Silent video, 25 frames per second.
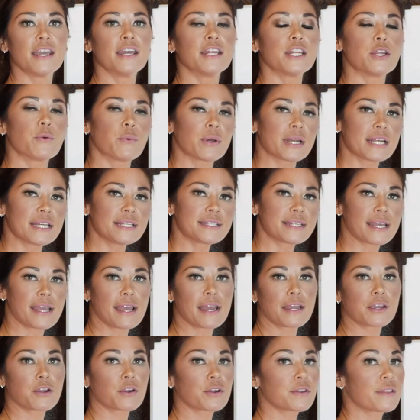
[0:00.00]
Now, when I say
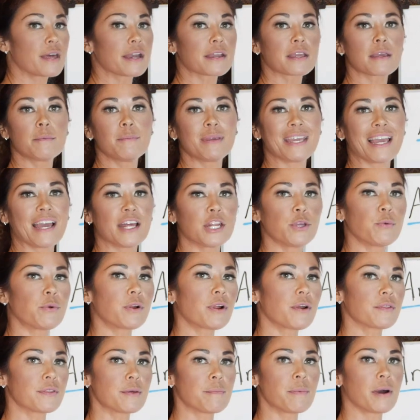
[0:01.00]
anchor, that can be anywhere
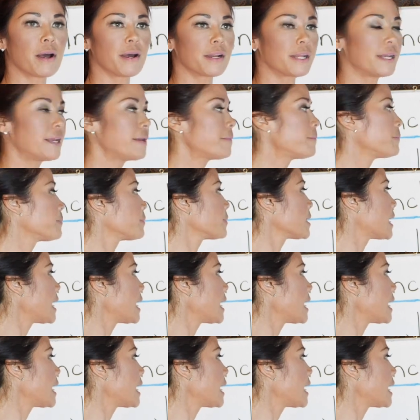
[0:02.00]
on the body.